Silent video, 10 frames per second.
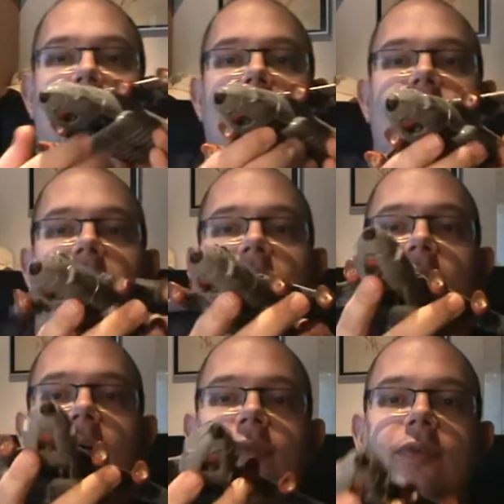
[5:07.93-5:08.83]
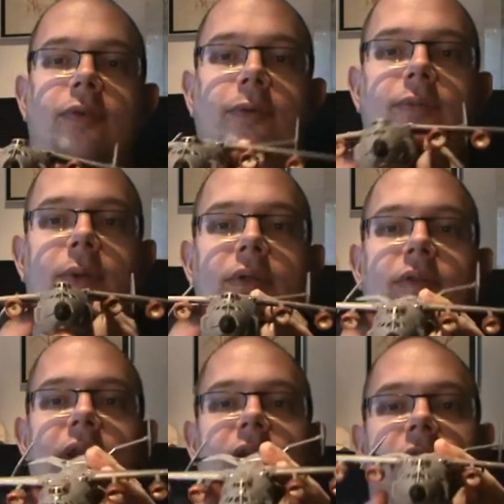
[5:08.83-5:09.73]
Let's start off with one
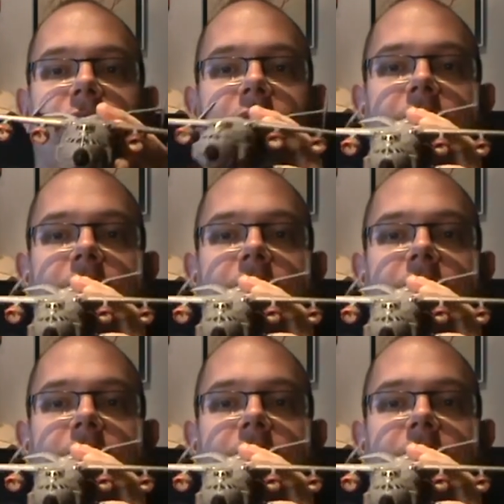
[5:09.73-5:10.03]
thing,